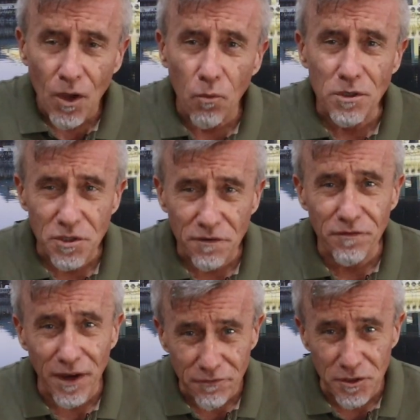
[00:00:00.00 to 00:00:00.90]
What's your
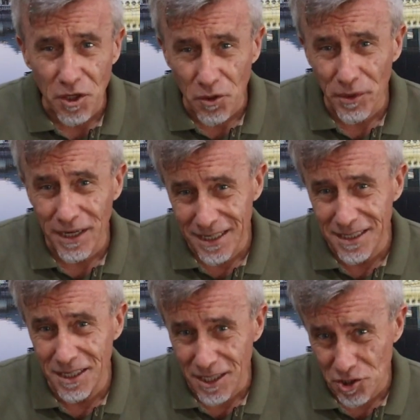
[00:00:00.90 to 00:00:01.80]
favourite Korean
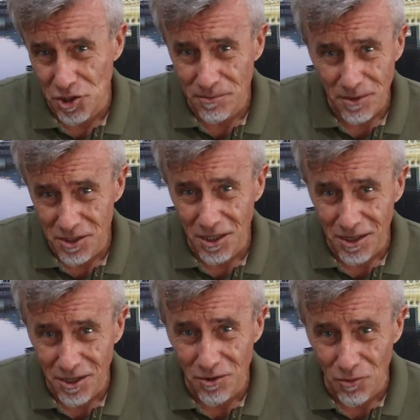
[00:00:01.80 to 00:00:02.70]
dish? Because I
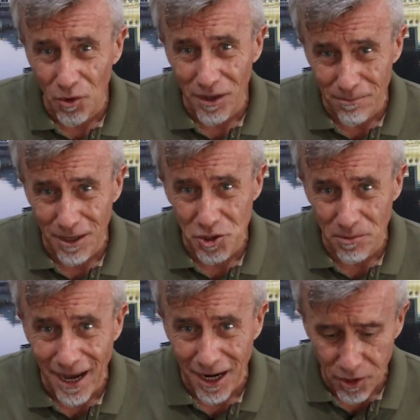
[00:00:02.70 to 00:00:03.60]
don't know all that much
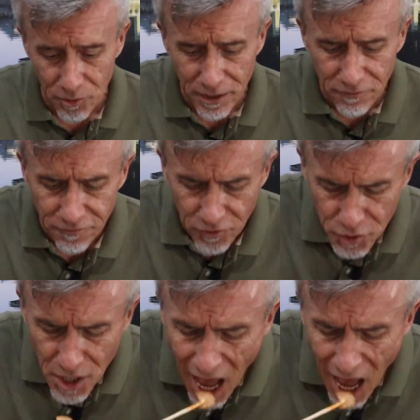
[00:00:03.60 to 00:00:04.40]
about Korean food.